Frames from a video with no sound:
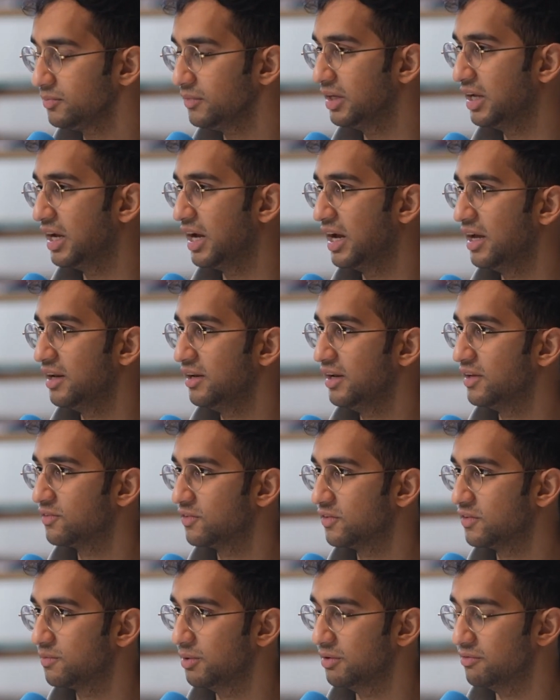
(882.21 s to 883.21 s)
And yeah, it's
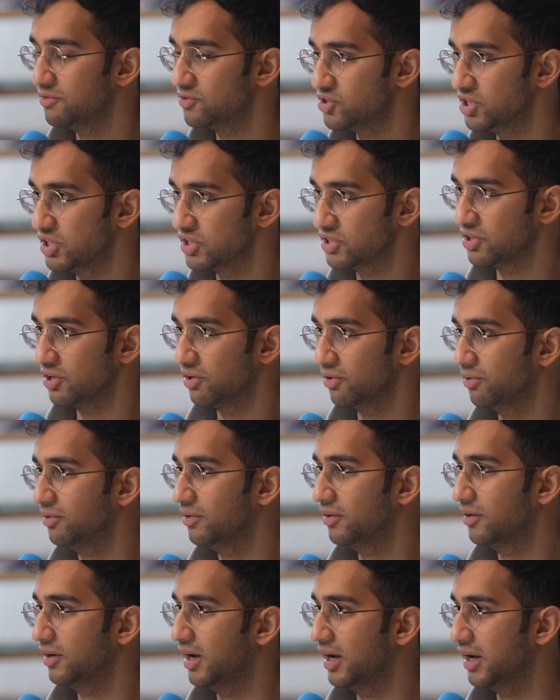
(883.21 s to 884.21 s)
just a bit of a shit show.
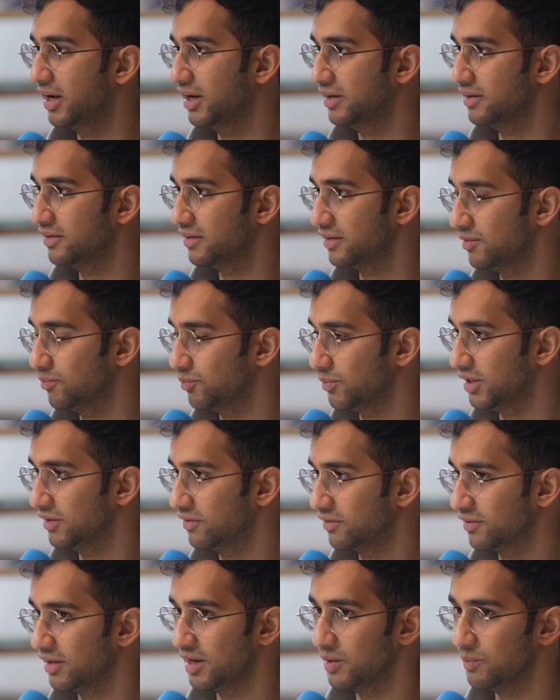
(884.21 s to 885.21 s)
And it
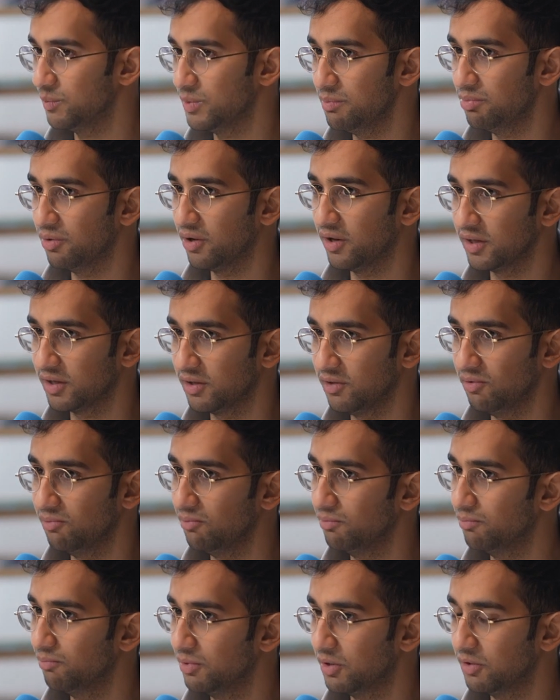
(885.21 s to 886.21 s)
means that people like
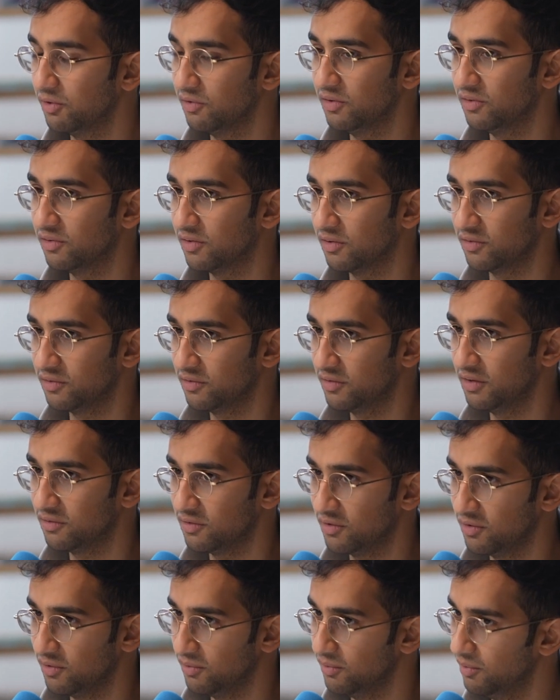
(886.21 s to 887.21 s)
you, because it's such a shit
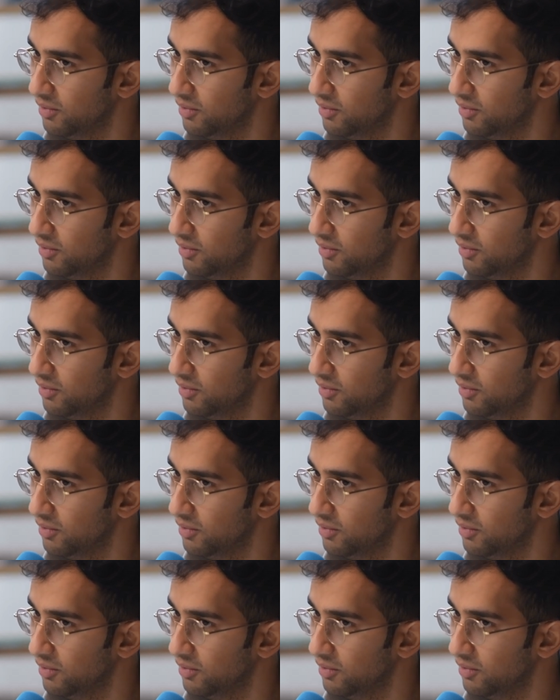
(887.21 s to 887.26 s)
show,